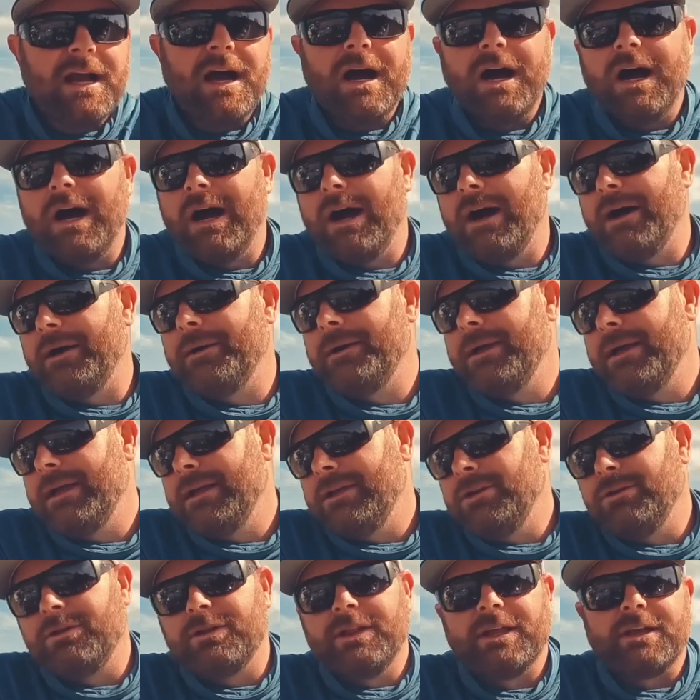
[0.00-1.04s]
Uh,
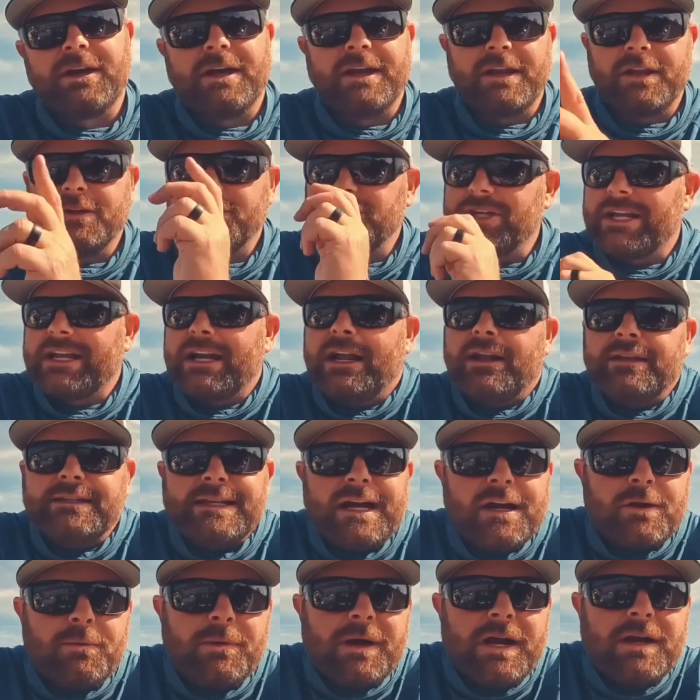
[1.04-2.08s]
you can click on it, go check it out at
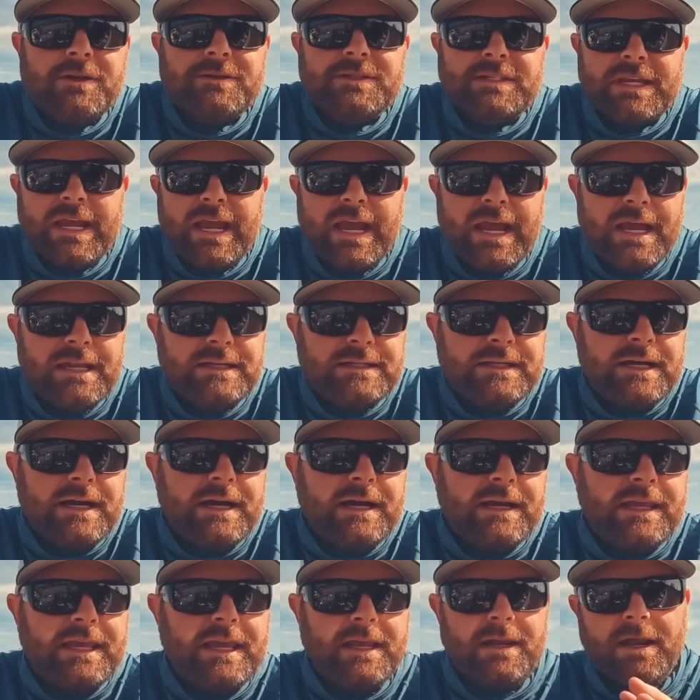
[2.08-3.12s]
Tackle Warehouse, and
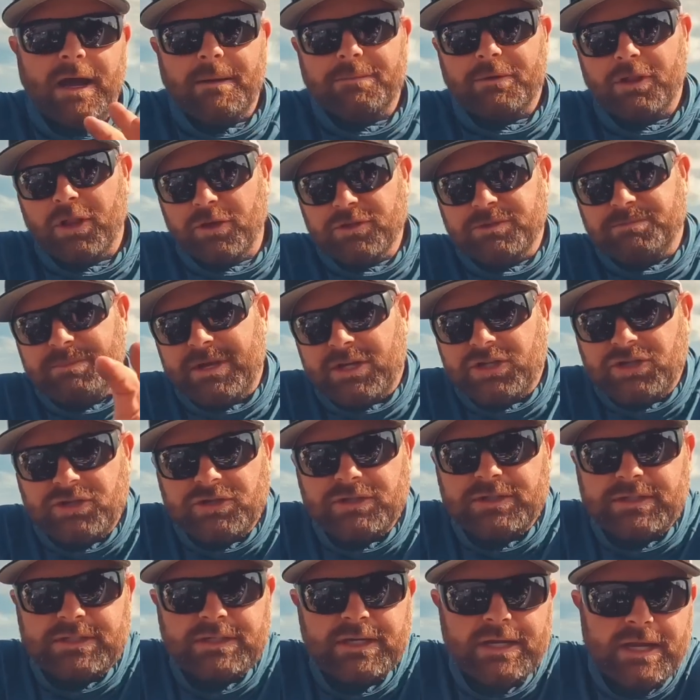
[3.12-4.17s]
uh, get up-close
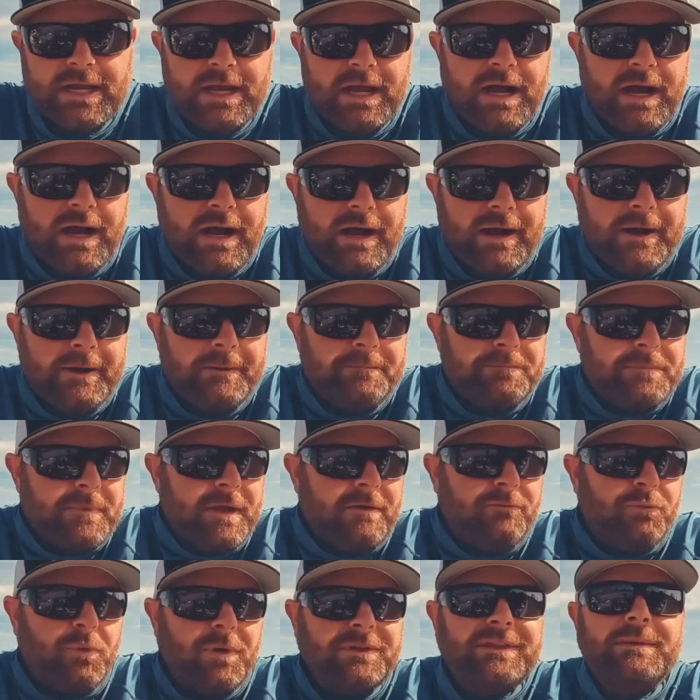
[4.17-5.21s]
pictures uh,
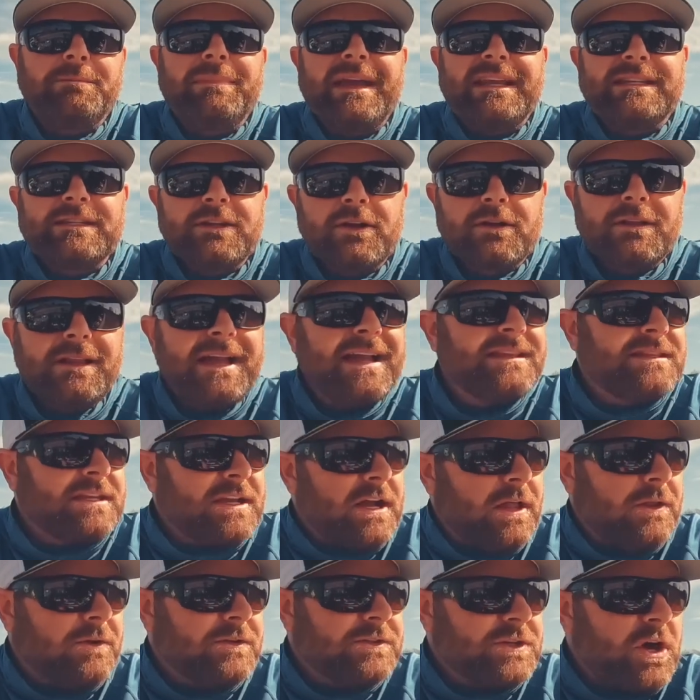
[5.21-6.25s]
of what the baits look like, the
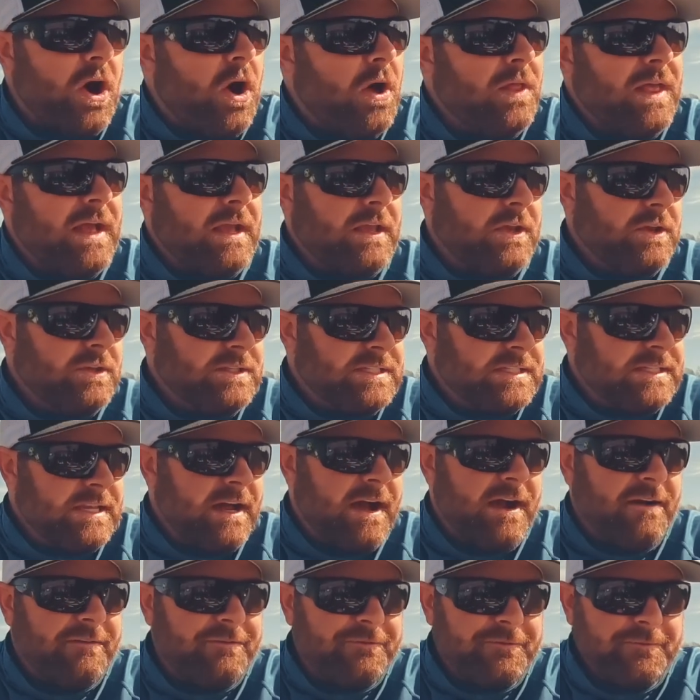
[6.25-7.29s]
colors, all that good
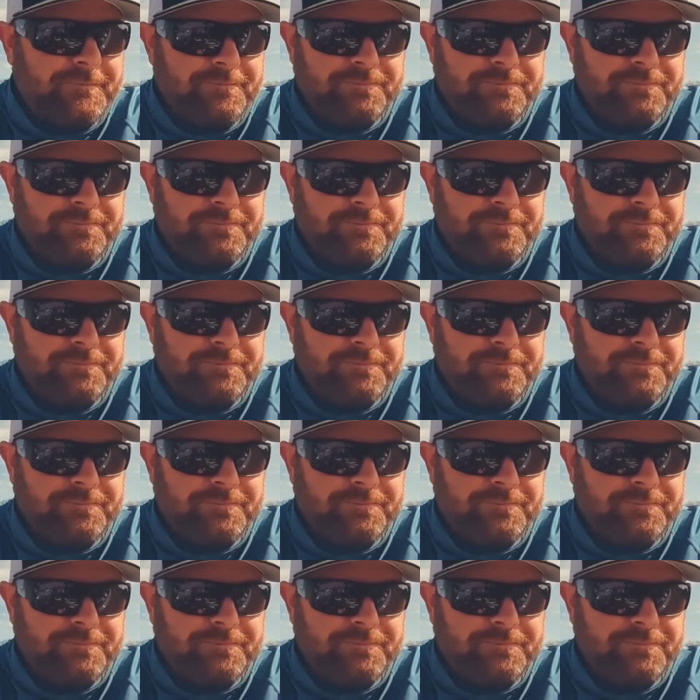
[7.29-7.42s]
stuff.